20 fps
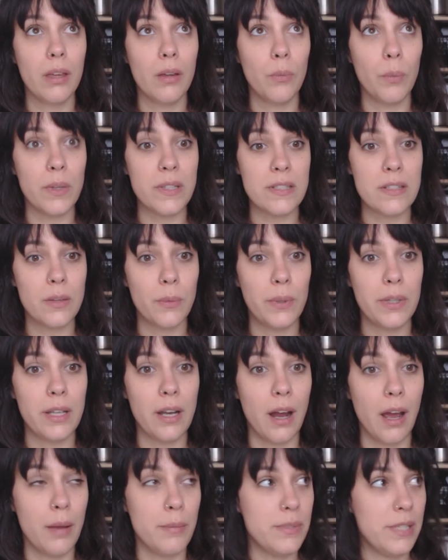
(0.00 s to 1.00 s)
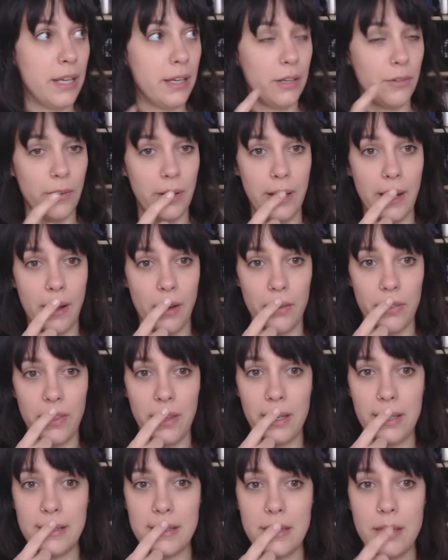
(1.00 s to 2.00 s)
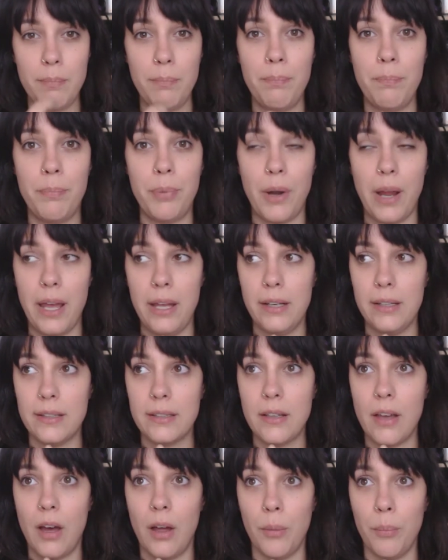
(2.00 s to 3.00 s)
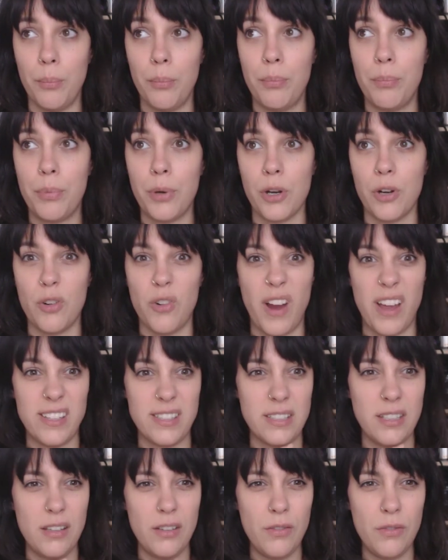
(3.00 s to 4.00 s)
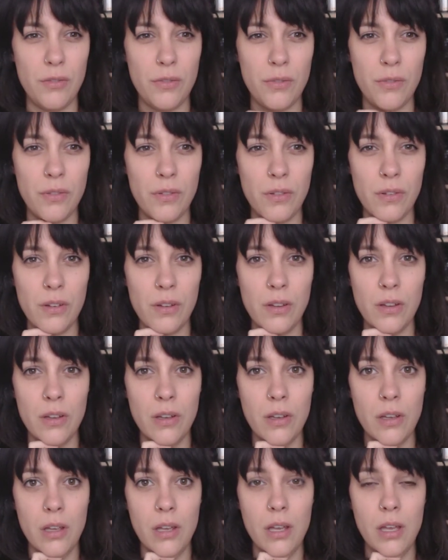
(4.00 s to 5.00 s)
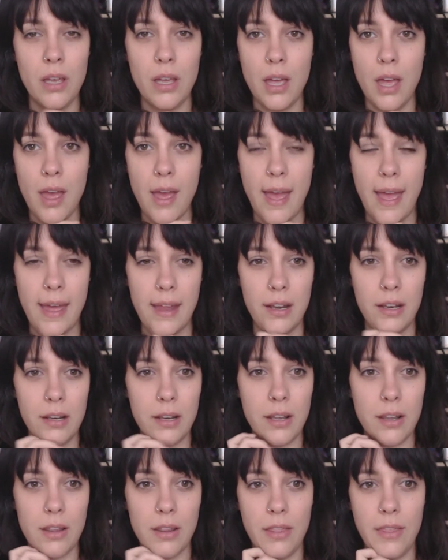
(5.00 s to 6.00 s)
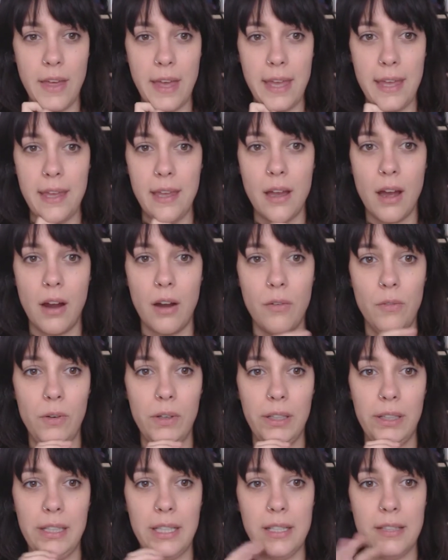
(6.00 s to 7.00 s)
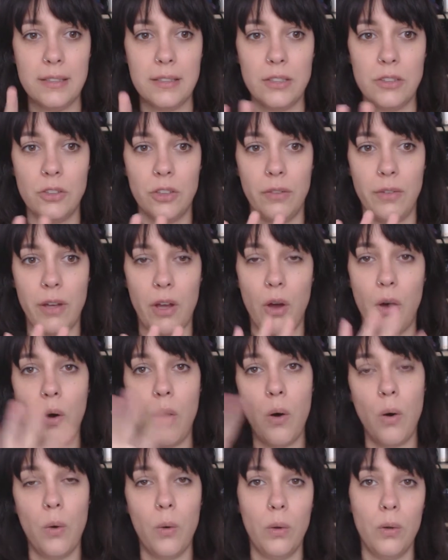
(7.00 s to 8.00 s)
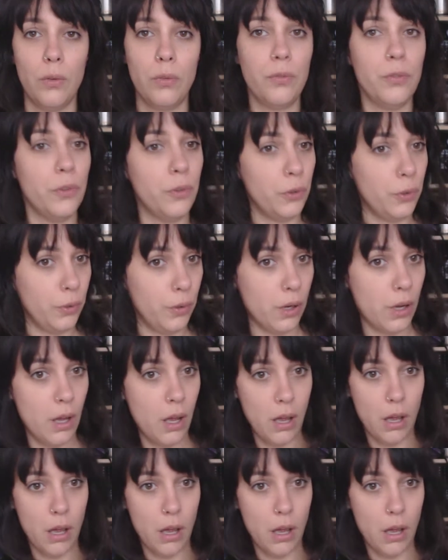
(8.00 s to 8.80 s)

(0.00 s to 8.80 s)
What's the one that I'm taking right now? I think the brand is called Progressive. And they are really into sort of like a whole food,